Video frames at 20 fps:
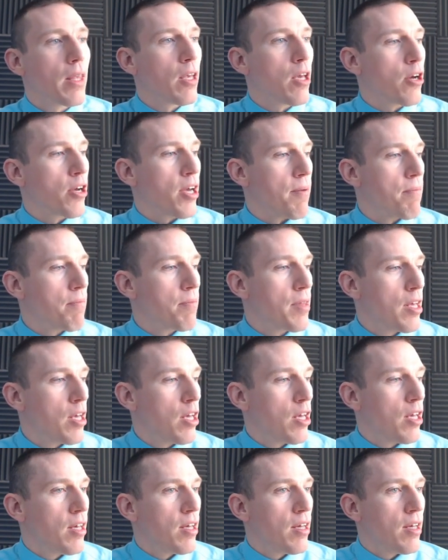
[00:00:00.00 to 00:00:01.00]
Okay.
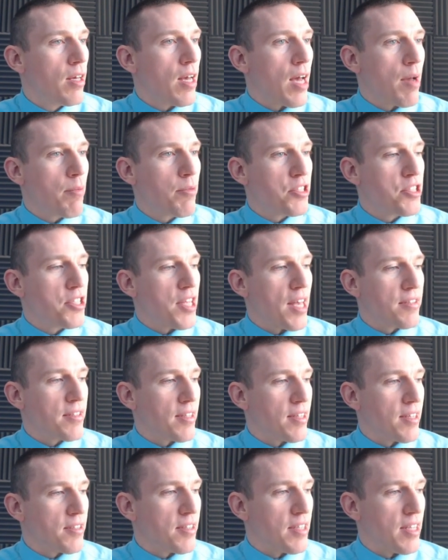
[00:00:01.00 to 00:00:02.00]
I'm just testing
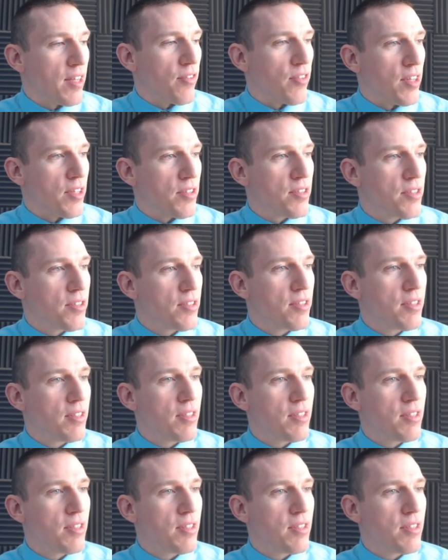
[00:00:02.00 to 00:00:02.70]
to see if this